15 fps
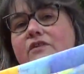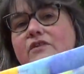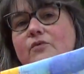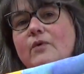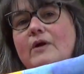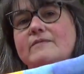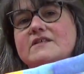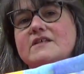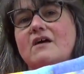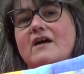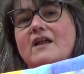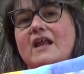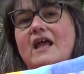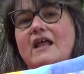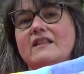at the
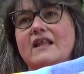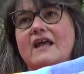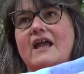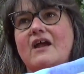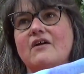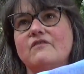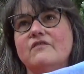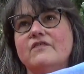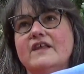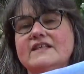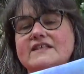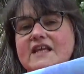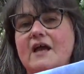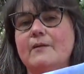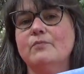website, and they have their
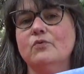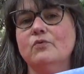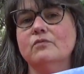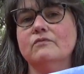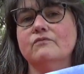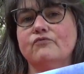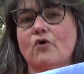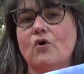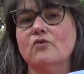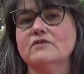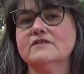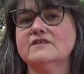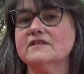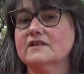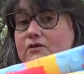sample
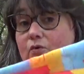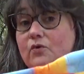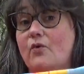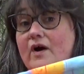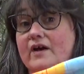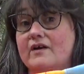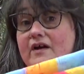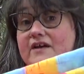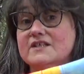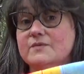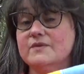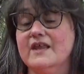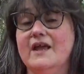frocks look quite nice with the